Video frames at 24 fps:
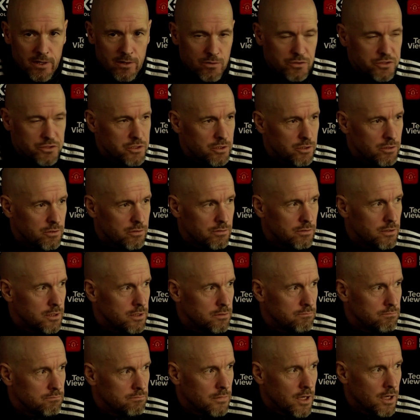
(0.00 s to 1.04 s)
also,
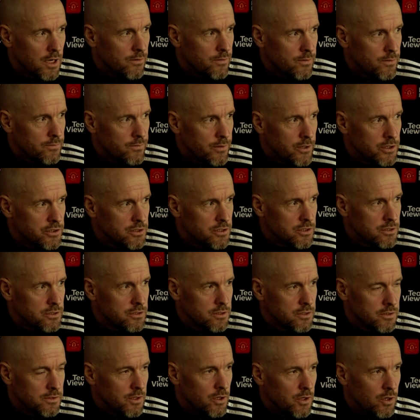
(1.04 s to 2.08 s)
for instance,
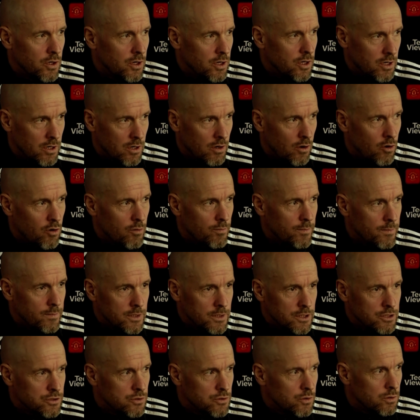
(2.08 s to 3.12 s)
home
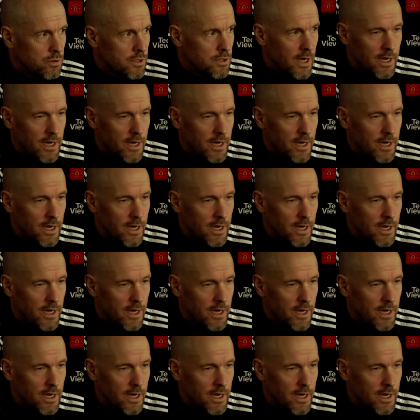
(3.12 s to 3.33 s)
is good.